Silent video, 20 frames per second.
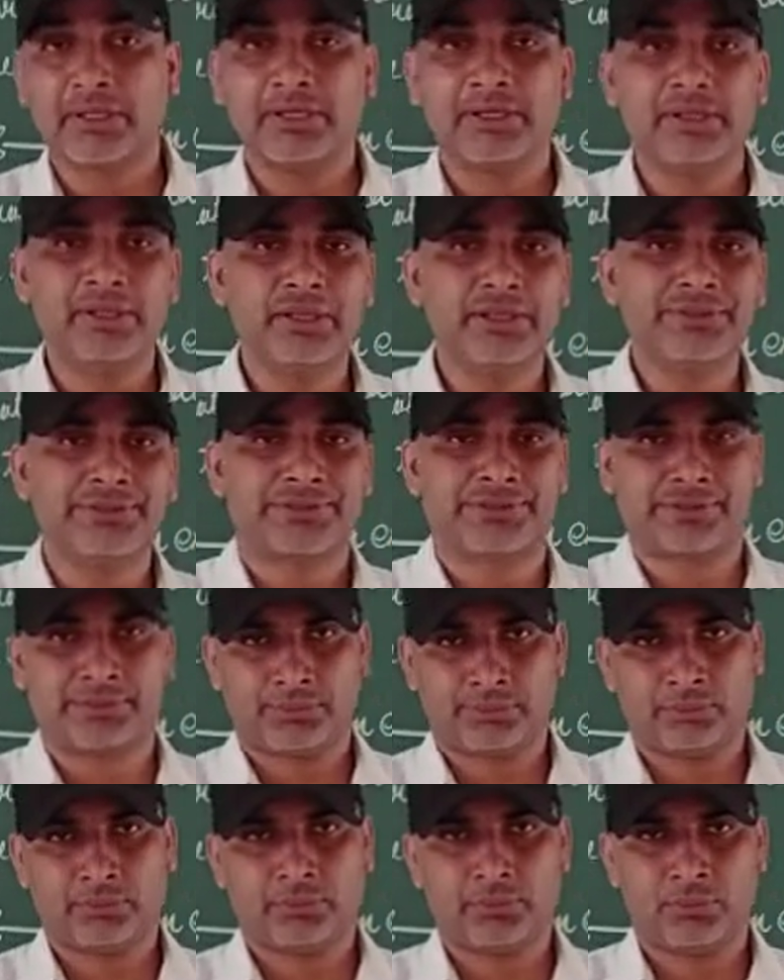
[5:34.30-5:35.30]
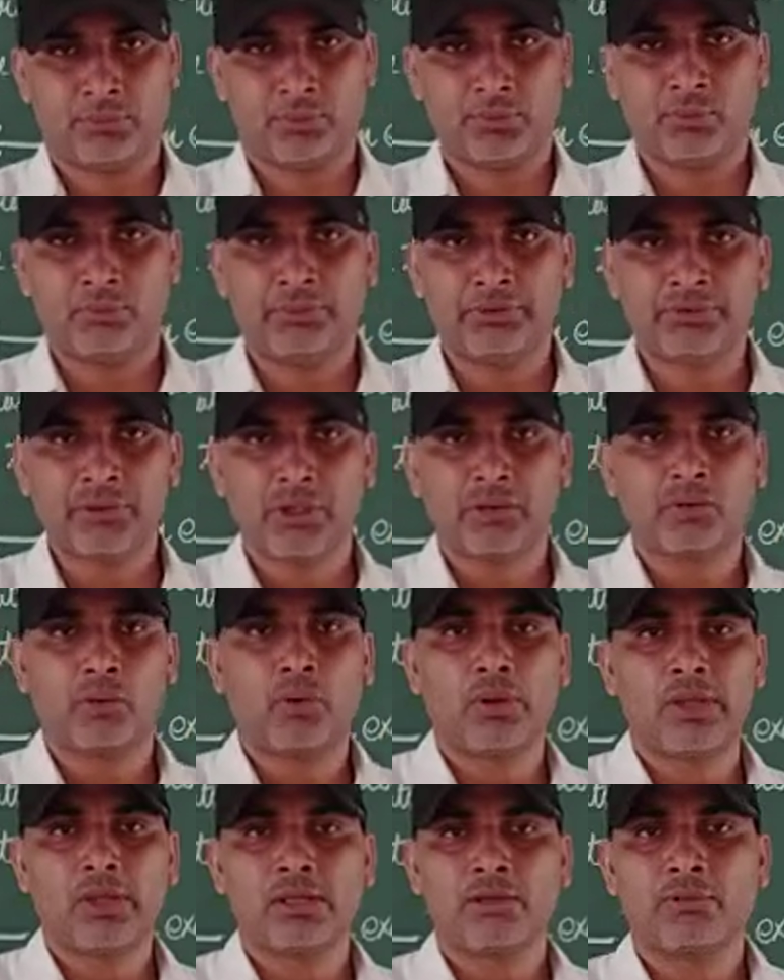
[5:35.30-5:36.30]
kidneys which are
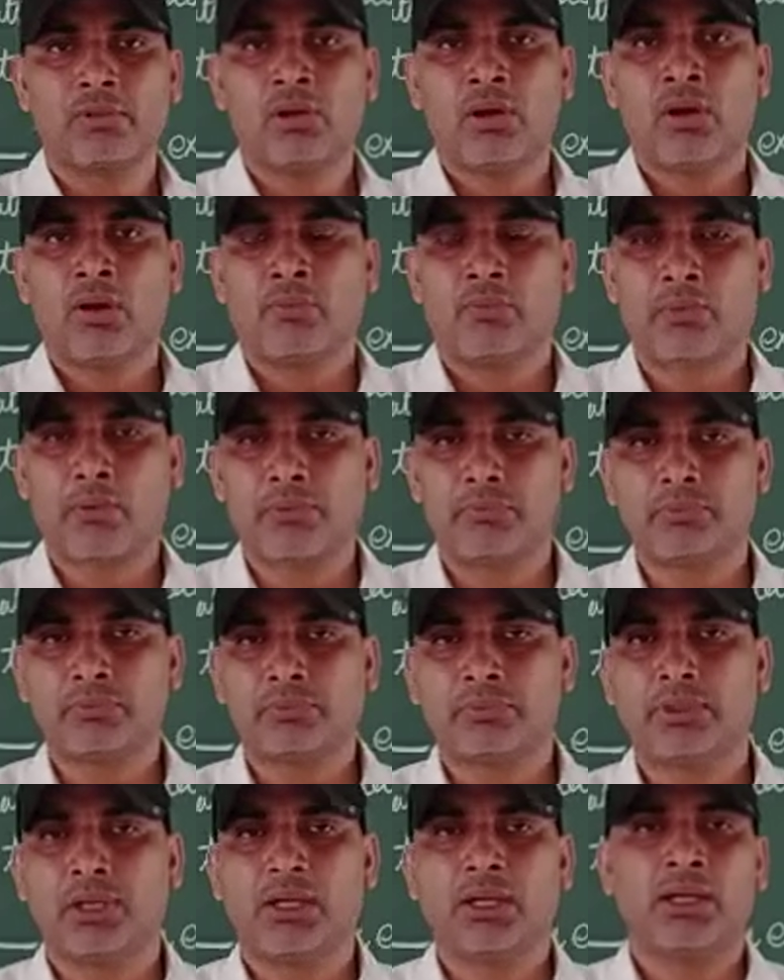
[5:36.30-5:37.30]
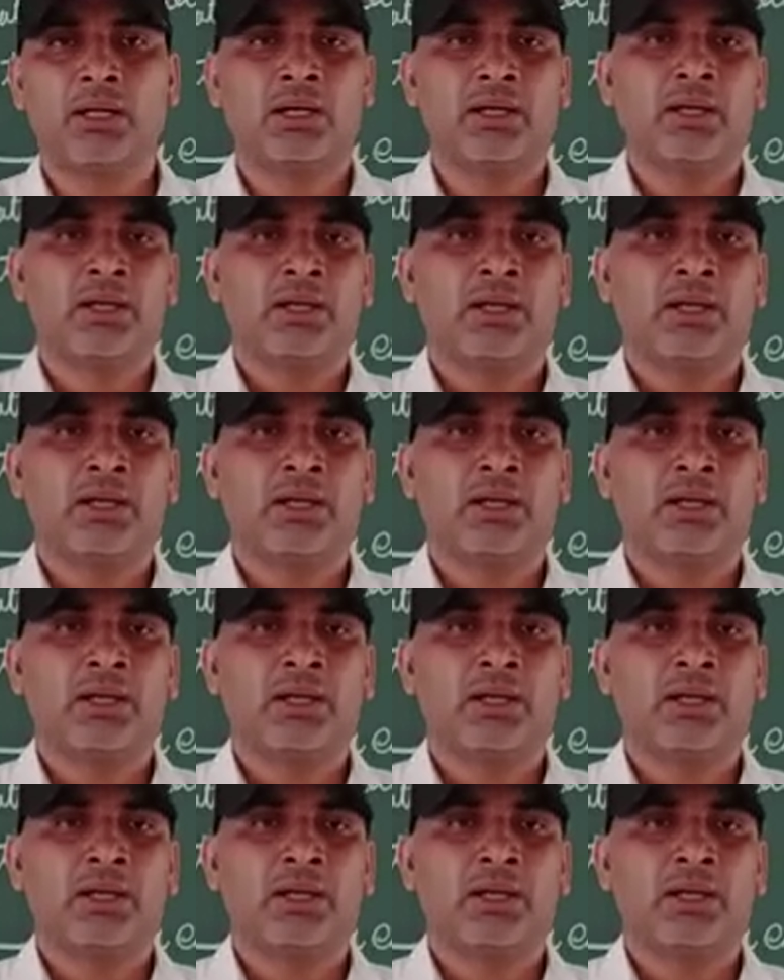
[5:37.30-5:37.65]
going from to the